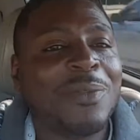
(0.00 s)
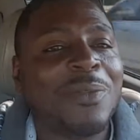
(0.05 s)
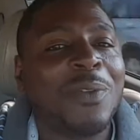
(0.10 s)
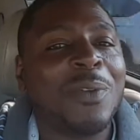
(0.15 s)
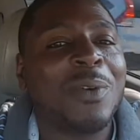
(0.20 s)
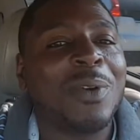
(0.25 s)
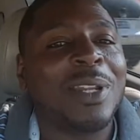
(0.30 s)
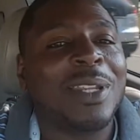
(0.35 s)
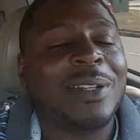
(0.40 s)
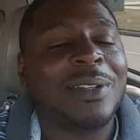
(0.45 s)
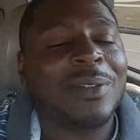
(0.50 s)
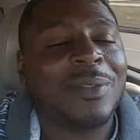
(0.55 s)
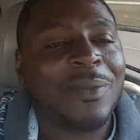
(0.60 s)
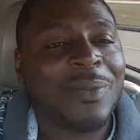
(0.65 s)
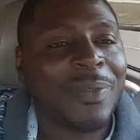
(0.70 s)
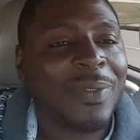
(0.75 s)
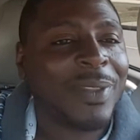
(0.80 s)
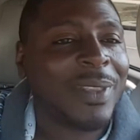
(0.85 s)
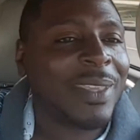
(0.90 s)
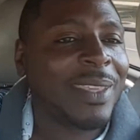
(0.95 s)
afford it?
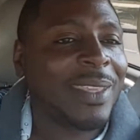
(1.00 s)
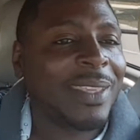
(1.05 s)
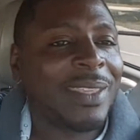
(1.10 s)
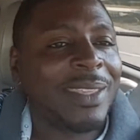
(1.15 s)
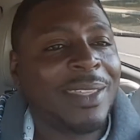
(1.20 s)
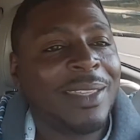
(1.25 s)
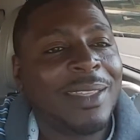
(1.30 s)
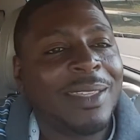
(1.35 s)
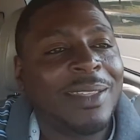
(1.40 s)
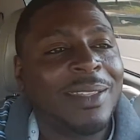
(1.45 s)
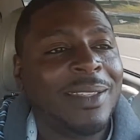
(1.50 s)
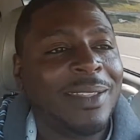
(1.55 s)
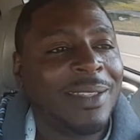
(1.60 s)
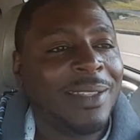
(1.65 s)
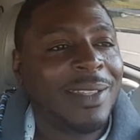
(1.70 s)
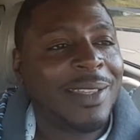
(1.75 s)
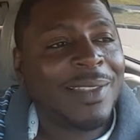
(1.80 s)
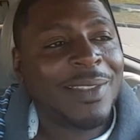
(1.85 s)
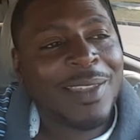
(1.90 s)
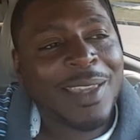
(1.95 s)

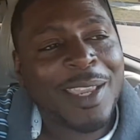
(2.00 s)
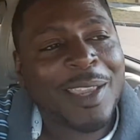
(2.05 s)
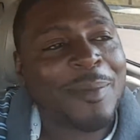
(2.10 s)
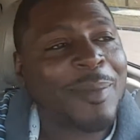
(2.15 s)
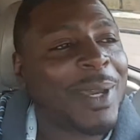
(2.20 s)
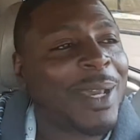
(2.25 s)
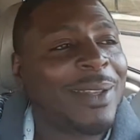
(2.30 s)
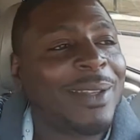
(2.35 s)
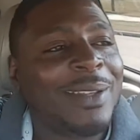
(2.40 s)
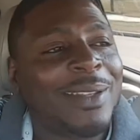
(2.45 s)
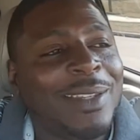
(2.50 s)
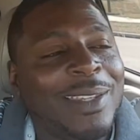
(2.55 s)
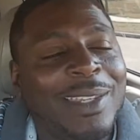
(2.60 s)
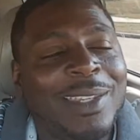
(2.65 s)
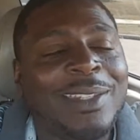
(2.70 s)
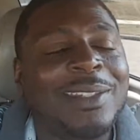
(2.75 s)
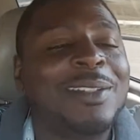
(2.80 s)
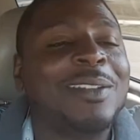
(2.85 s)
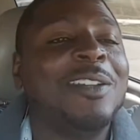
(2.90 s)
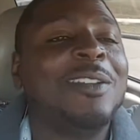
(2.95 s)
Think about it.
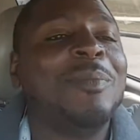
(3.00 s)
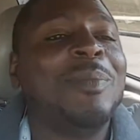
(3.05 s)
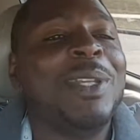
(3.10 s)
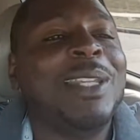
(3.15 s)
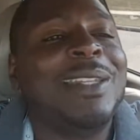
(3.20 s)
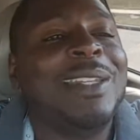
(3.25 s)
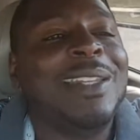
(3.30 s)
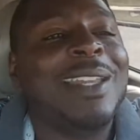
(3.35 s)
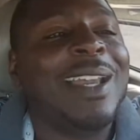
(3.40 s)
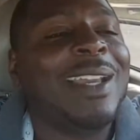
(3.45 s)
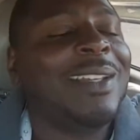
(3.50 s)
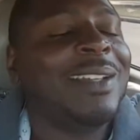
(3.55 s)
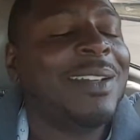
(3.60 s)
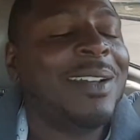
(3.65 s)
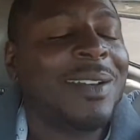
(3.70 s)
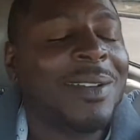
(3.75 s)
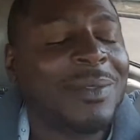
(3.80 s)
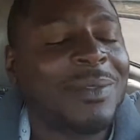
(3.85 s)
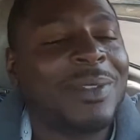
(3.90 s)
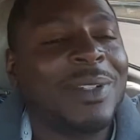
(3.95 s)
He's going to be denied
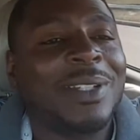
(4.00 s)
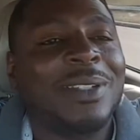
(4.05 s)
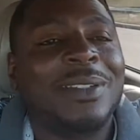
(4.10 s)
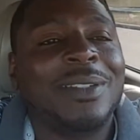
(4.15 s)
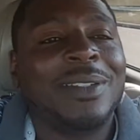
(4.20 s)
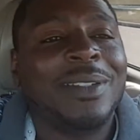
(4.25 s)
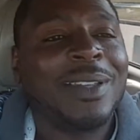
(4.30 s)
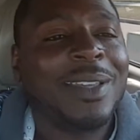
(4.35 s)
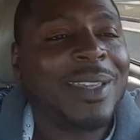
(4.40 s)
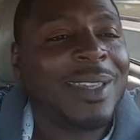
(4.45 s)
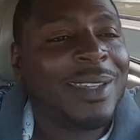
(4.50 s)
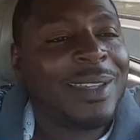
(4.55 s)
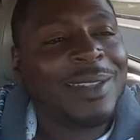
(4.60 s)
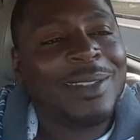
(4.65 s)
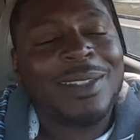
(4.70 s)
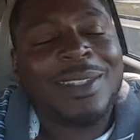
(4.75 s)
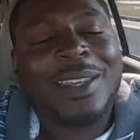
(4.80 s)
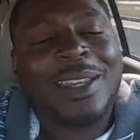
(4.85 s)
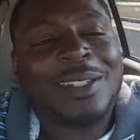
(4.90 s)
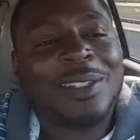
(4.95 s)
coverage
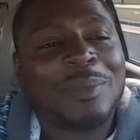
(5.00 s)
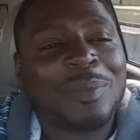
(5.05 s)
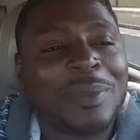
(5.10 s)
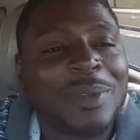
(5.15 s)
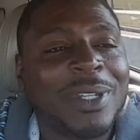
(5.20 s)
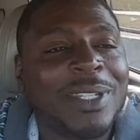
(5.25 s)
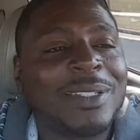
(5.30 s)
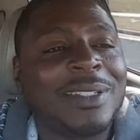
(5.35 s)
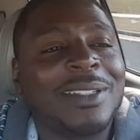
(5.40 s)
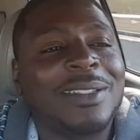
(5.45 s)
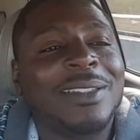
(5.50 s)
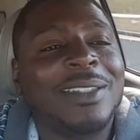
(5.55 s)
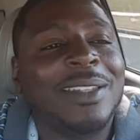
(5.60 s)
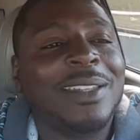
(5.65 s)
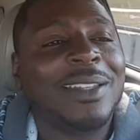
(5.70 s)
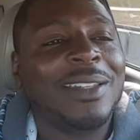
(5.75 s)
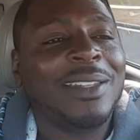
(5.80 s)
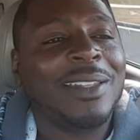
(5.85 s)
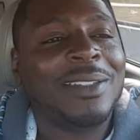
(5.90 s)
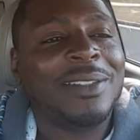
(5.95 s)
because he has a pre-existing
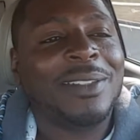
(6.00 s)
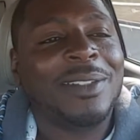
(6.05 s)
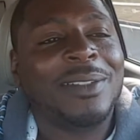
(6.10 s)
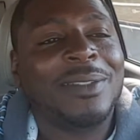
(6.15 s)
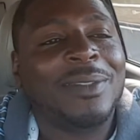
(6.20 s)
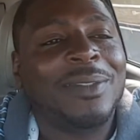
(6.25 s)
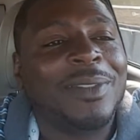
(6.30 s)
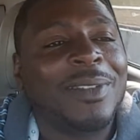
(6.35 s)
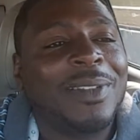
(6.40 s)
condition.